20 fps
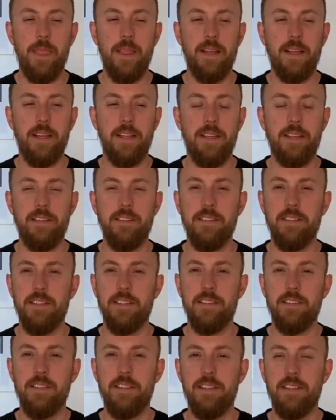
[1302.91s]
and it's
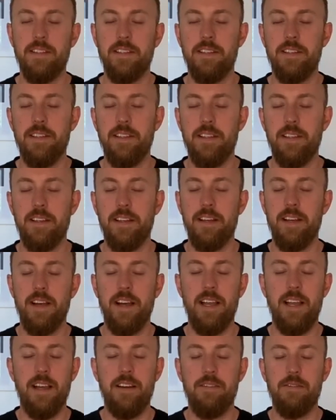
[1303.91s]
just that I
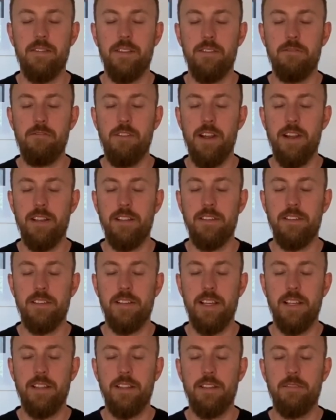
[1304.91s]
have the right
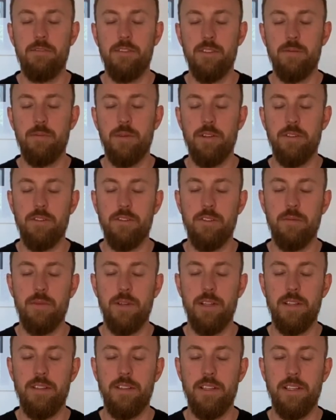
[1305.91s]
and the
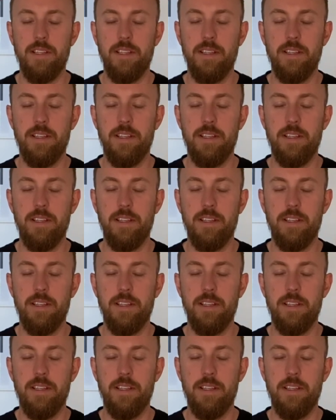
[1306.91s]
responsibility